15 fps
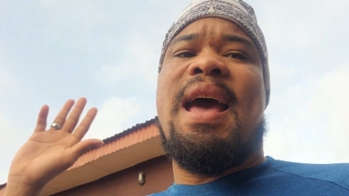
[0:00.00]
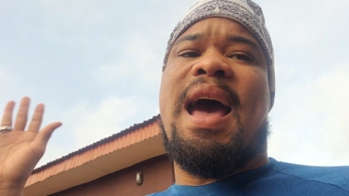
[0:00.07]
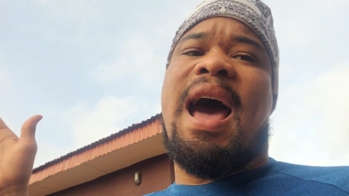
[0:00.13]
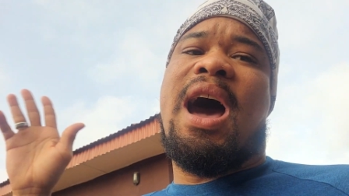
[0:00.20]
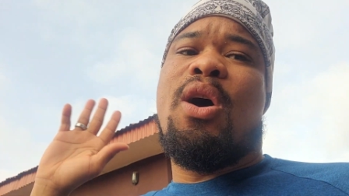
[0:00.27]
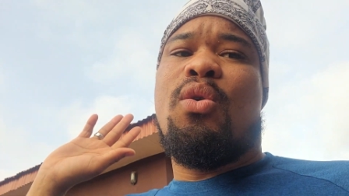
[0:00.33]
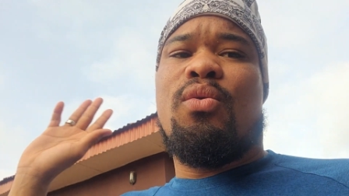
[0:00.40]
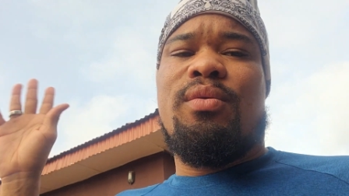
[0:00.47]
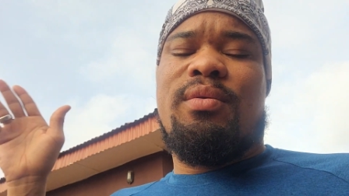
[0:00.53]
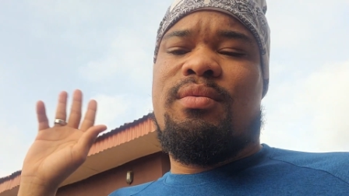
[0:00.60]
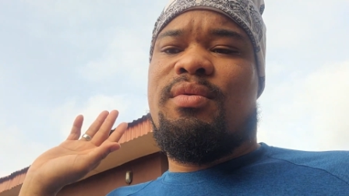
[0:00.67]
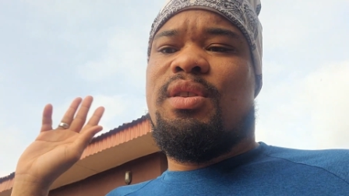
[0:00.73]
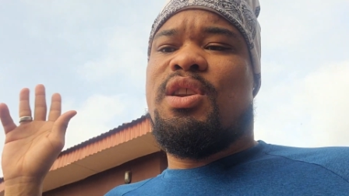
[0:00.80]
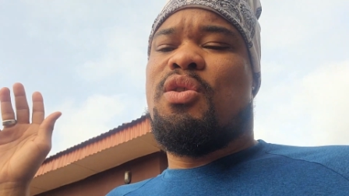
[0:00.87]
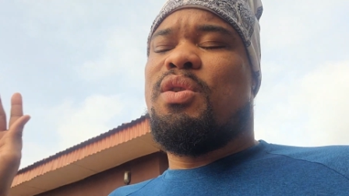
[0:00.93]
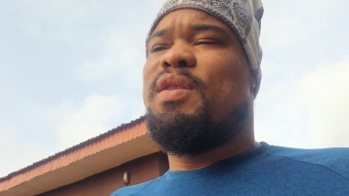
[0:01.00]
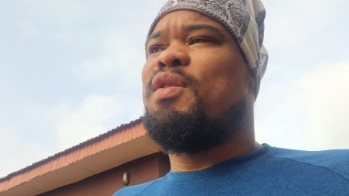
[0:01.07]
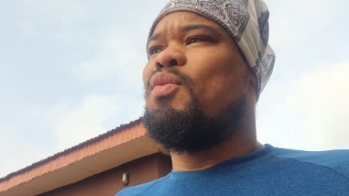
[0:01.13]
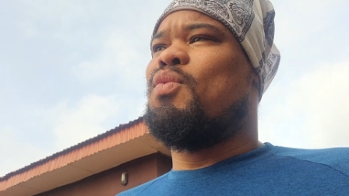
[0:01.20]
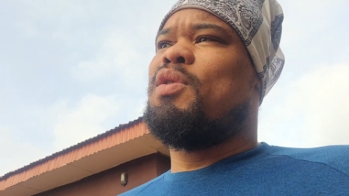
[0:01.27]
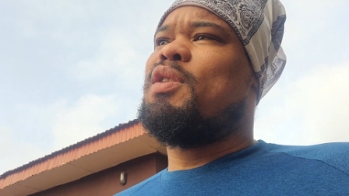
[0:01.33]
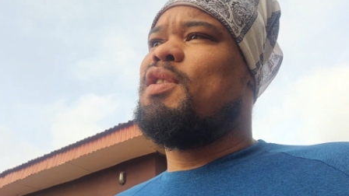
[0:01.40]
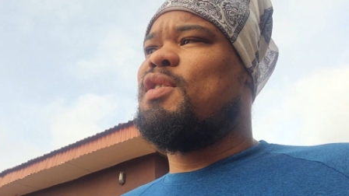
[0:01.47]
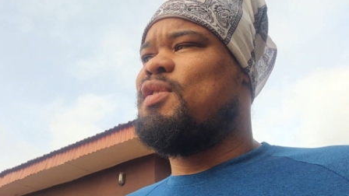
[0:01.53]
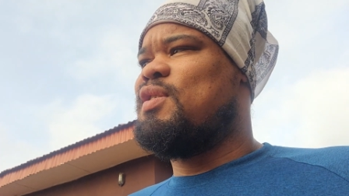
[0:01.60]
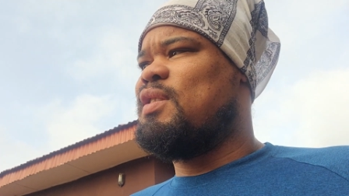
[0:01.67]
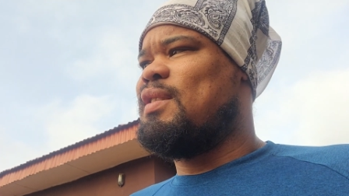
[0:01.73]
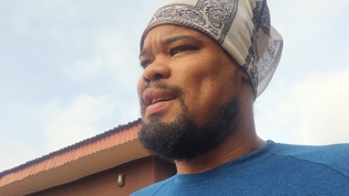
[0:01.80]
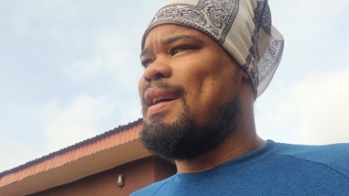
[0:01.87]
out, in the woods.